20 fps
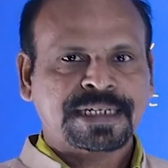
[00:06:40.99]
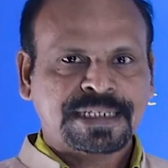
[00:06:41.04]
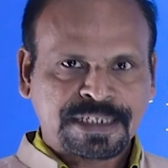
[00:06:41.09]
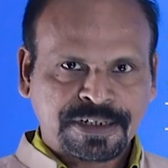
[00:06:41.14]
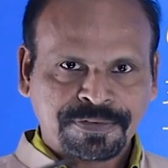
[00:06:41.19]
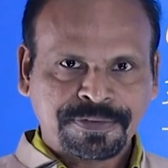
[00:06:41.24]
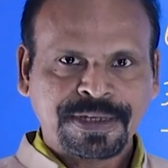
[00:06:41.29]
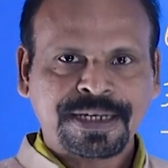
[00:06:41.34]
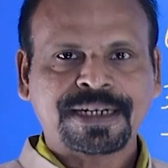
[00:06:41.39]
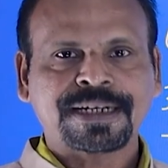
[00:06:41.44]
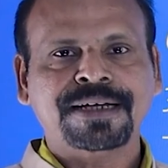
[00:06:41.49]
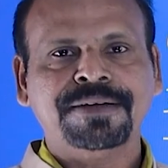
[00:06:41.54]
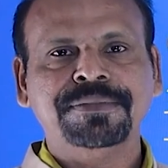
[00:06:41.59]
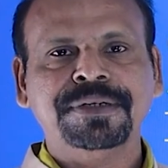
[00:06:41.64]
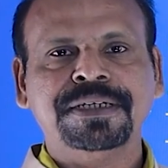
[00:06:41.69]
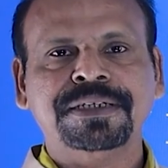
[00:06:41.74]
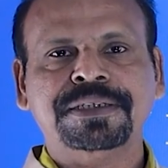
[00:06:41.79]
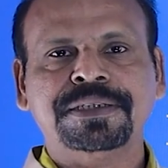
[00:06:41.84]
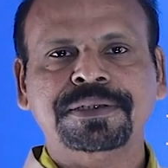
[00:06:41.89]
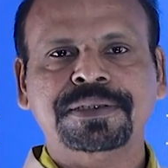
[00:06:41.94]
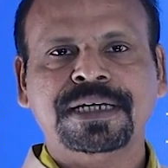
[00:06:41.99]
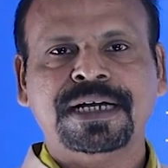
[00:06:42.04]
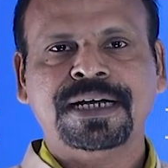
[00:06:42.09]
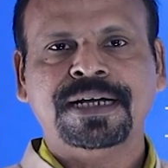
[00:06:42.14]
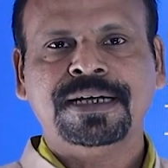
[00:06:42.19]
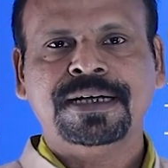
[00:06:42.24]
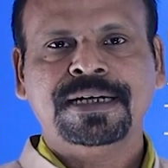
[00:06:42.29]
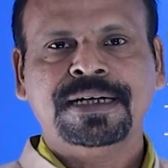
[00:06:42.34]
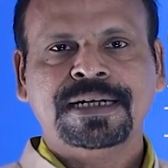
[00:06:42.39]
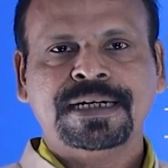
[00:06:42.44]
Now we are coming to
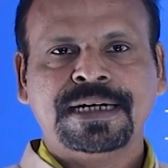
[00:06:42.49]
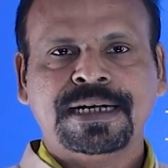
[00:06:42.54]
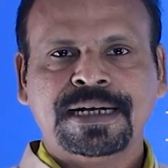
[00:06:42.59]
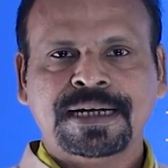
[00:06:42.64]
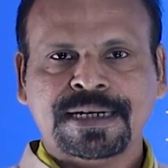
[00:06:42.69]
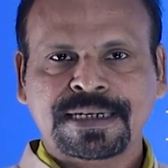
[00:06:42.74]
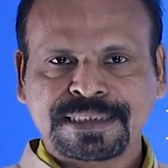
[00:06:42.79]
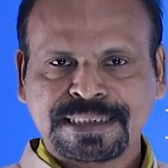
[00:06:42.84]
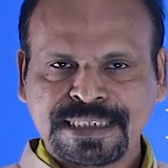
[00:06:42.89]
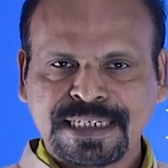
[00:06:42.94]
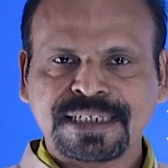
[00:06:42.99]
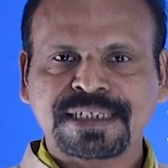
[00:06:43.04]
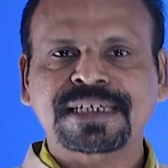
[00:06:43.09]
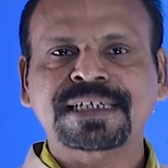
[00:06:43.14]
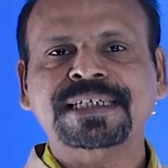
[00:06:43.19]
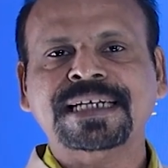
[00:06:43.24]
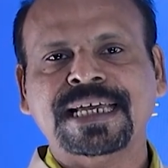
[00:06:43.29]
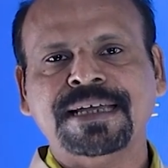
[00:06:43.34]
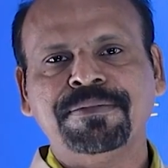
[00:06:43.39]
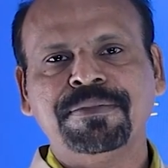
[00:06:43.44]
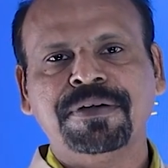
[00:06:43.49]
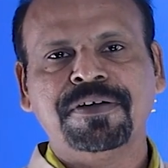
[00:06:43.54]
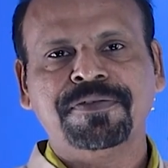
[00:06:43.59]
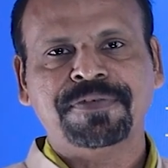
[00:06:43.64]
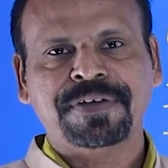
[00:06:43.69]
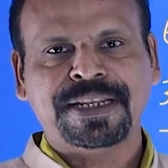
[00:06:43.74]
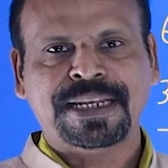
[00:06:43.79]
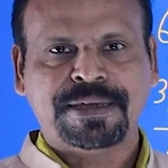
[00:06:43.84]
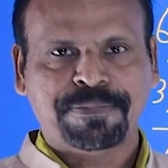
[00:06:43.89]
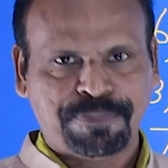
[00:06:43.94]
the general term
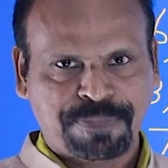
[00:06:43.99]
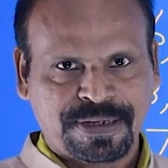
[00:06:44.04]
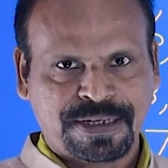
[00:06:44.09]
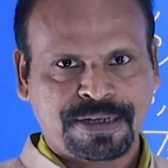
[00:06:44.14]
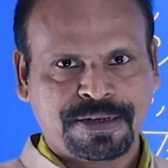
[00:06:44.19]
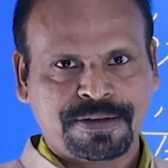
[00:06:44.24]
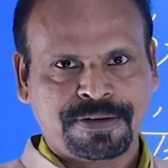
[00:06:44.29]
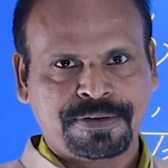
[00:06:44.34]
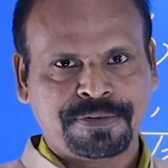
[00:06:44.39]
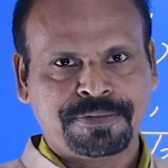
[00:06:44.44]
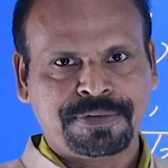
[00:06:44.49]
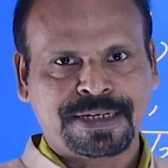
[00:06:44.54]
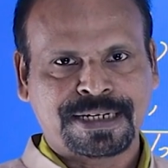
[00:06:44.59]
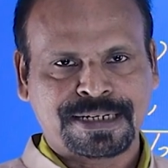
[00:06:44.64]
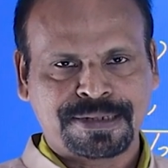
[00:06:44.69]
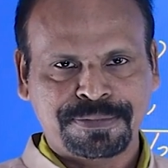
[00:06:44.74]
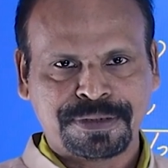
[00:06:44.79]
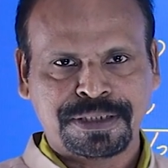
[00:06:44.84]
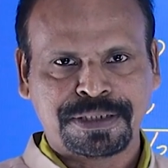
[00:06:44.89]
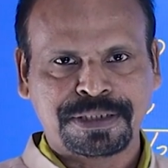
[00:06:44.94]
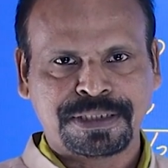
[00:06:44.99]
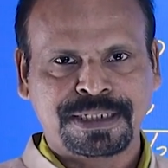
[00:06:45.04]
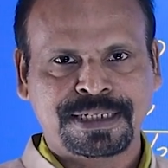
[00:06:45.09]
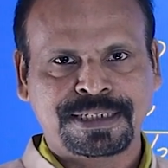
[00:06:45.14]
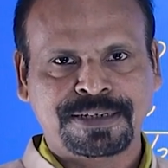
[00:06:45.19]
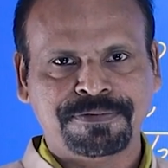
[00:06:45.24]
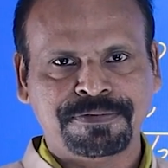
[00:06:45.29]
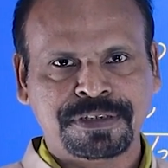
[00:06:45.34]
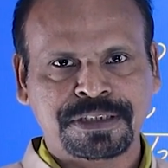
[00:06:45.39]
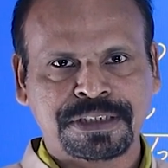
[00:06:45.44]
of an AP. We are coming to the
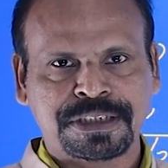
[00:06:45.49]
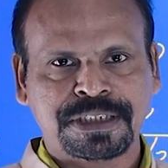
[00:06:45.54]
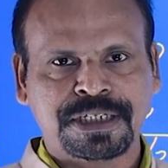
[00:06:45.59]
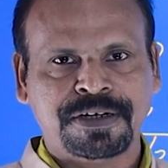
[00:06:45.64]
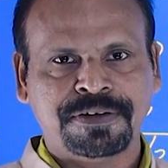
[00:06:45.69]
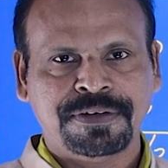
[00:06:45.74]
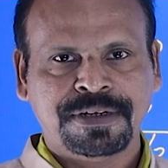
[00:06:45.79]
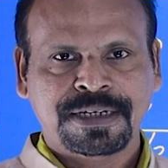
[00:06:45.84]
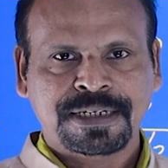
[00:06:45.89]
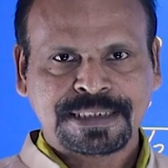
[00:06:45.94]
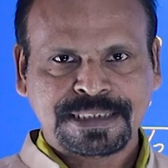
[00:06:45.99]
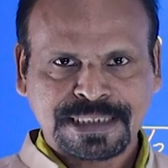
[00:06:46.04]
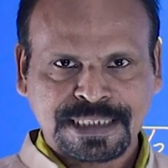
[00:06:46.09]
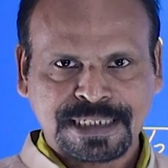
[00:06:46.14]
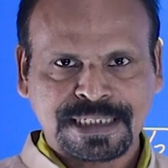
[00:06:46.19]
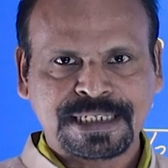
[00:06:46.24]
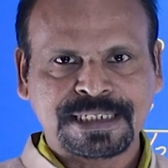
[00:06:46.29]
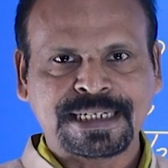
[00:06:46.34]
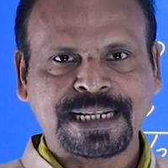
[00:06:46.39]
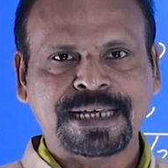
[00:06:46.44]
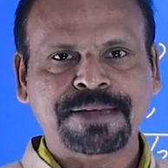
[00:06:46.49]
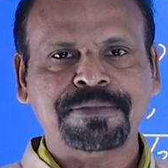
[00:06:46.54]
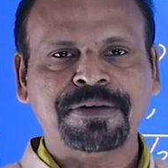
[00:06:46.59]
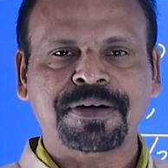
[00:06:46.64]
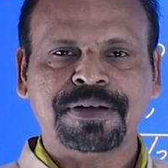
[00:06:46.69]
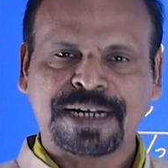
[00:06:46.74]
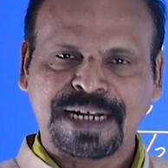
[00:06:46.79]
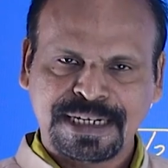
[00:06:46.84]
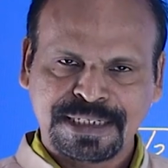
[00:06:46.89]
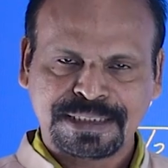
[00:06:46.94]
definition of general term
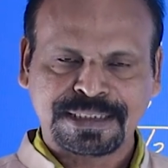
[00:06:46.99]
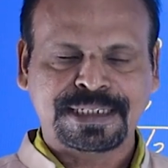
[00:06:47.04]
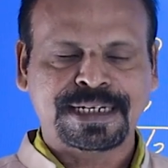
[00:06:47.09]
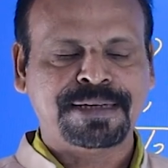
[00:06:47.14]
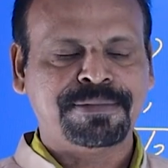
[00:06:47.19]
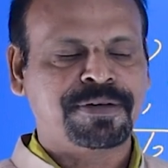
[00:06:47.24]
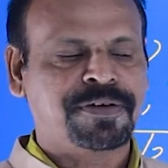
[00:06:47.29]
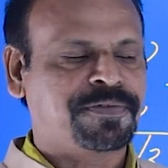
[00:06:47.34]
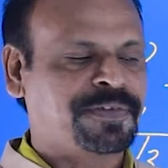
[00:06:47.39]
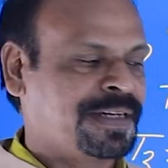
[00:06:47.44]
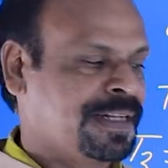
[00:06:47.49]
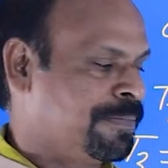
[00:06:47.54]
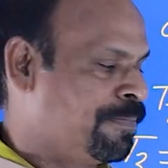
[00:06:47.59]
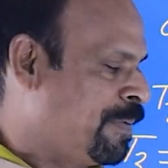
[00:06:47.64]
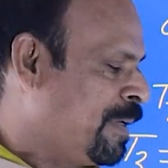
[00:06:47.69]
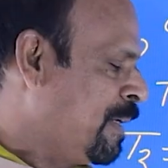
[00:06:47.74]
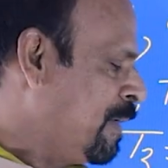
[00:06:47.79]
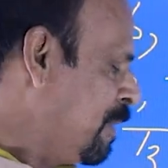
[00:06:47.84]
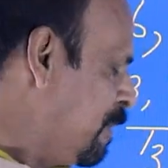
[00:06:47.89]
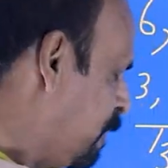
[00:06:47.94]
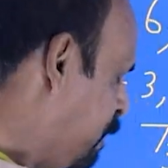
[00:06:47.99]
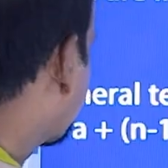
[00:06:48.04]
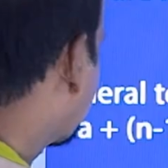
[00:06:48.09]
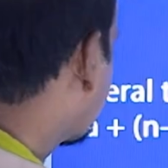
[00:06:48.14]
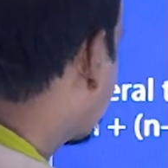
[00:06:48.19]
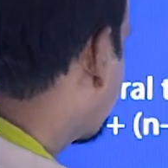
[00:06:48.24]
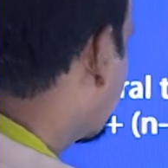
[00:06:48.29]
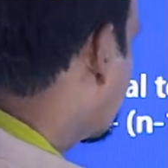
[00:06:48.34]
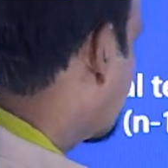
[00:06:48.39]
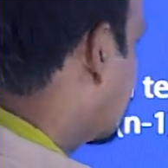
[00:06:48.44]
or nth term of an AP.
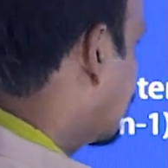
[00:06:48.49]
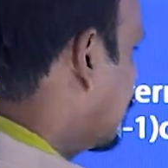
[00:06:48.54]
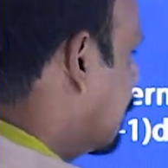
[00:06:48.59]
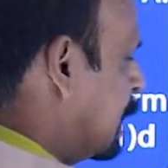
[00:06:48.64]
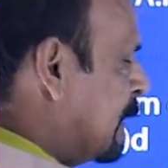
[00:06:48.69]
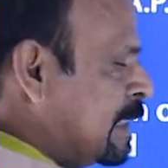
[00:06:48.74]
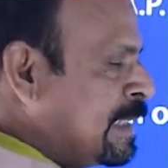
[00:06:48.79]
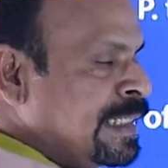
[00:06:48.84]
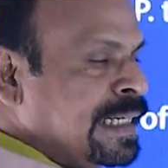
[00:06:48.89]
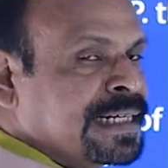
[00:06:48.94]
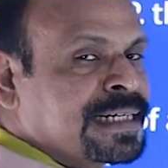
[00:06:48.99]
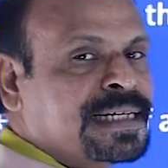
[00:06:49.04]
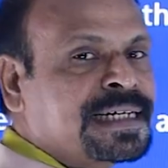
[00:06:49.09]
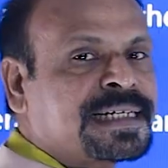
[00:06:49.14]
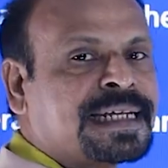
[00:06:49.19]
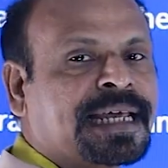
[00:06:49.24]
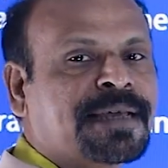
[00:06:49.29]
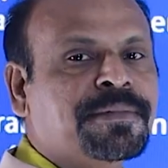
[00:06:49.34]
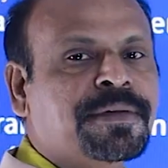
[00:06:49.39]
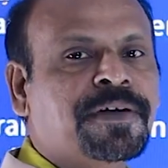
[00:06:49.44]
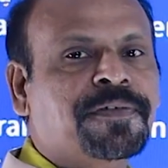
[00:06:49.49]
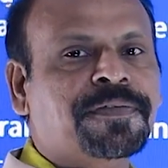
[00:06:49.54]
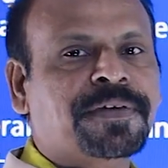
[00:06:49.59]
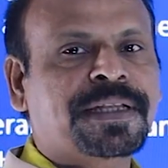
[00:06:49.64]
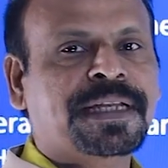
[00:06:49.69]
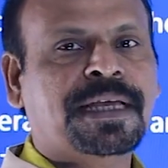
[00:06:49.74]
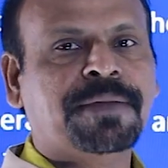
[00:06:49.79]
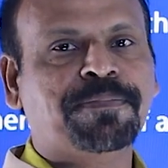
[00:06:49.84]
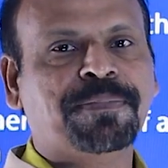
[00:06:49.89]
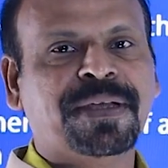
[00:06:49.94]
Okay. General term of
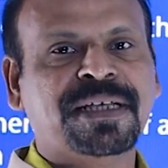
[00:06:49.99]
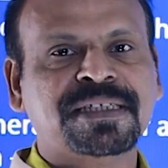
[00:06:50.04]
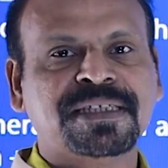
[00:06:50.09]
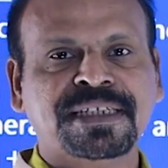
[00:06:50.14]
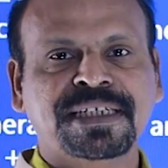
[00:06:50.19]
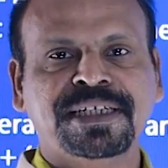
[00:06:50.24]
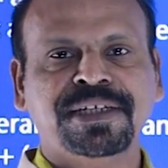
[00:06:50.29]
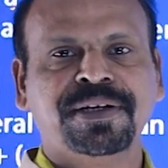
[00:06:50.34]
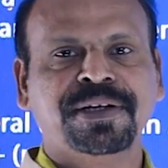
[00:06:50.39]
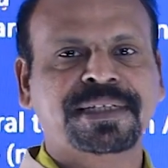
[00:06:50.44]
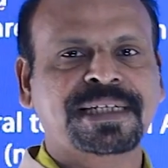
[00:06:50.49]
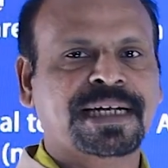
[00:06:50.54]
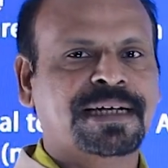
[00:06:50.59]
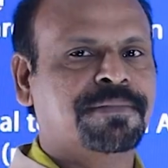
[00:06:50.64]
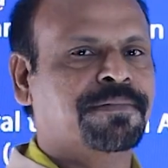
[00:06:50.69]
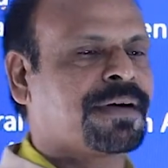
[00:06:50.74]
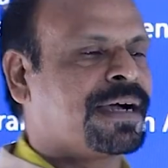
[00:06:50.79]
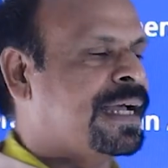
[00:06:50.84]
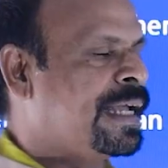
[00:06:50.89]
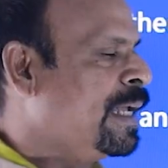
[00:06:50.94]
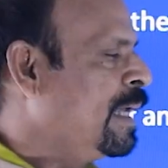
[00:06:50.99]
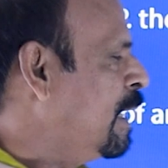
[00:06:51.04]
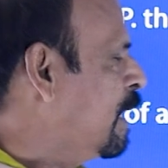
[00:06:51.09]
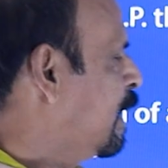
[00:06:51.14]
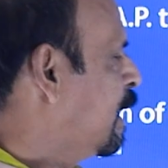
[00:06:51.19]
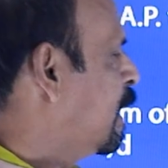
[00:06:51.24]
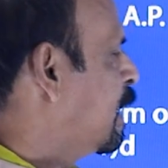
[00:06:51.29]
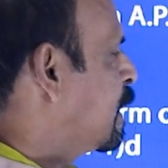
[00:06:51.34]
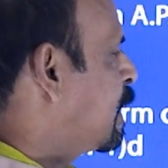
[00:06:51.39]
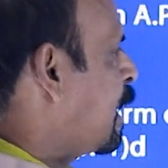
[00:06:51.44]
an AP is denoted
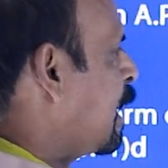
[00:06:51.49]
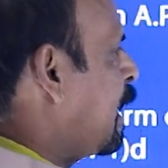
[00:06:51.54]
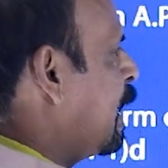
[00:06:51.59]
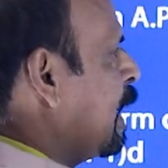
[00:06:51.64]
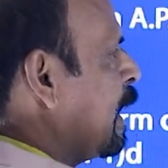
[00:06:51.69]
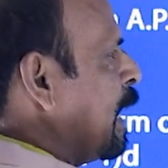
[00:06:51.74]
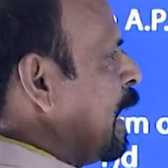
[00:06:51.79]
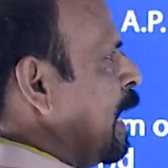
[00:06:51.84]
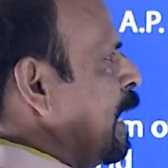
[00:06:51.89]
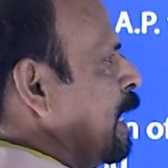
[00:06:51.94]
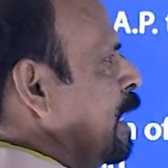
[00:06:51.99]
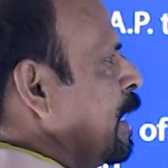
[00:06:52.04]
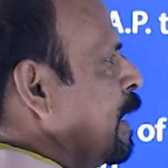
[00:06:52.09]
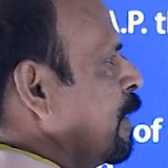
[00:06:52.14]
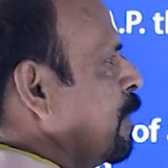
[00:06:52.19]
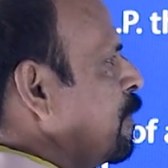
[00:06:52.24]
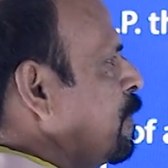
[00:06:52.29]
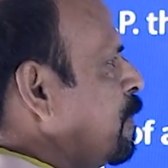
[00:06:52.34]
by Tn.